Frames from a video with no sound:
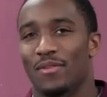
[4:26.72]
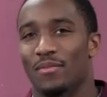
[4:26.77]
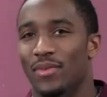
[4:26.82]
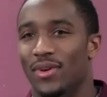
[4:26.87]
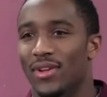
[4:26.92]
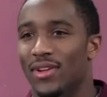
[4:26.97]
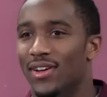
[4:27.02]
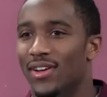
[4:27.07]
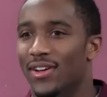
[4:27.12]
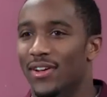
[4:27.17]

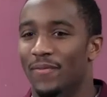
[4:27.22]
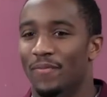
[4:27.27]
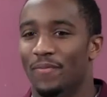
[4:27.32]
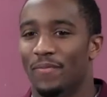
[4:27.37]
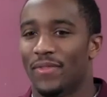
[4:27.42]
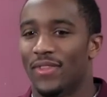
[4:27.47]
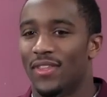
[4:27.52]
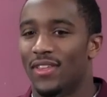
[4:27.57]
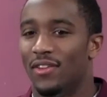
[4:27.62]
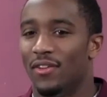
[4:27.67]
But,
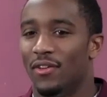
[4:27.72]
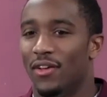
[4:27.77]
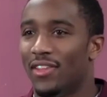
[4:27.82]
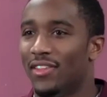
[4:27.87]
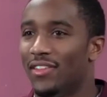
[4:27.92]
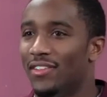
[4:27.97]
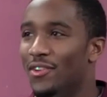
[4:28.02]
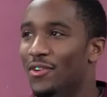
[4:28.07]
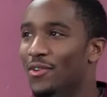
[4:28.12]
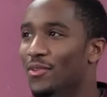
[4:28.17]
you know, I
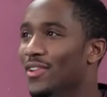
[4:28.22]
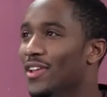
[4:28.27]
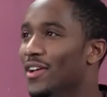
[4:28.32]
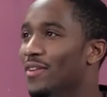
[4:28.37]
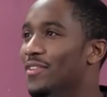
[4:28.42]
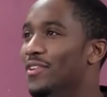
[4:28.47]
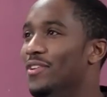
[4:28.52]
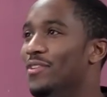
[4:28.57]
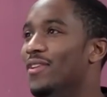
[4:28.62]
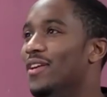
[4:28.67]
think they're going to
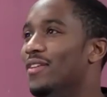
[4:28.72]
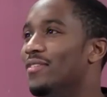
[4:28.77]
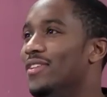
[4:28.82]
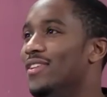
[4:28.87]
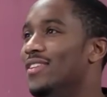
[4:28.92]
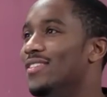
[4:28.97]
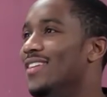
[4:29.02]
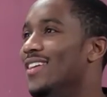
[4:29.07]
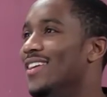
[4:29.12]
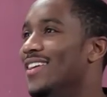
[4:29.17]
love it. They're going to have a
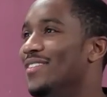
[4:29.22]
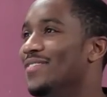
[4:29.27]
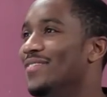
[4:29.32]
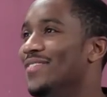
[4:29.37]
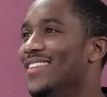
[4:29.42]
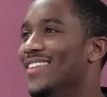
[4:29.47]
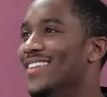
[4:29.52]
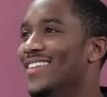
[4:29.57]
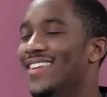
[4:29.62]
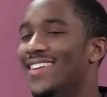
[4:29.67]
good time.
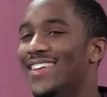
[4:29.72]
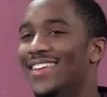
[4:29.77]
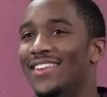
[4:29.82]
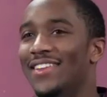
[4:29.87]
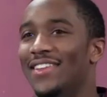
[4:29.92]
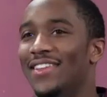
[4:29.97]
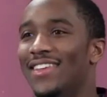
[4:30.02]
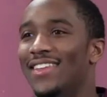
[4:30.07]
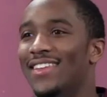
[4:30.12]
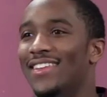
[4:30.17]
And
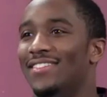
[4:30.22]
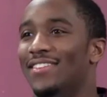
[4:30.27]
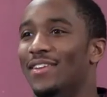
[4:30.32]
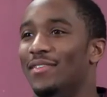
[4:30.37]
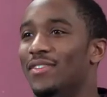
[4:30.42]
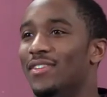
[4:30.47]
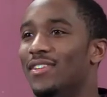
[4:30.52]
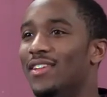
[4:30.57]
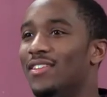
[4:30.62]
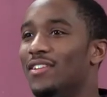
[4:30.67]
it's
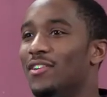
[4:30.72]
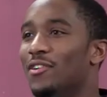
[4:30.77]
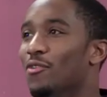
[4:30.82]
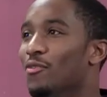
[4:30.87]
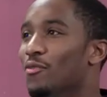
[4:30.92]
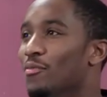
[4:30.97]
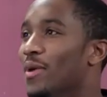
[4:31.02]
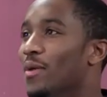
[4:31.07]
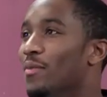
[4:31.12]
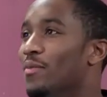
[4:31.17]
something that they're going
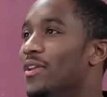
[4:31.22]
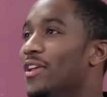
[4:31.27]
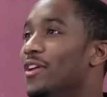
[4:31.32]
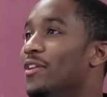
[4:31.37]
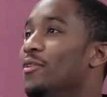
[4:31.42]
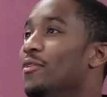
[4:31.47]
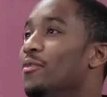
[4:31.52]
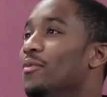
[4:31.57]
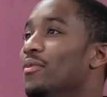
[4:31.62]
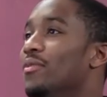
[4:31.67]
to remember, and they're
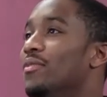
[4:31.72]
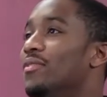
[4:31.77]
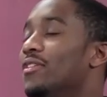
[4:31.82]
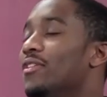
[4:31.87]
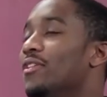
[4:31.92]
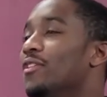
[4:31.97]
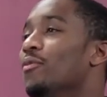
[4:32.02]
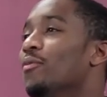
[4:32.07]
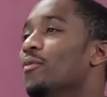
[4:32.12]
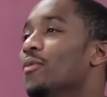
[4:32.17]
going
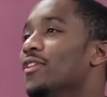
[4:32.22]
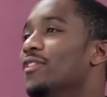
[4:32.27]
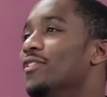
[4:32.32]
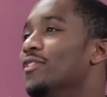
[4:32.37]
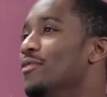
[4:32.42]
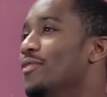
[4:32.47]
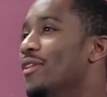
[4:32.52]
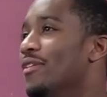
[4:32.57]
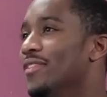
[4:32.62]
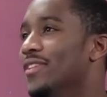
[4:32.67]
to want to
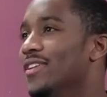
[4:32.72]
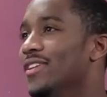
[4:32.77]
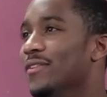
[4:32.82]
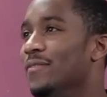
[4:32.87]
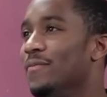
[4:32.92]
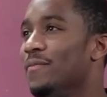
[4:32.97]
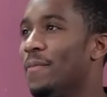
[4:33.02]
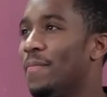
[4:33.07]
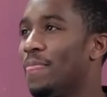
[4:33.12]
do every year.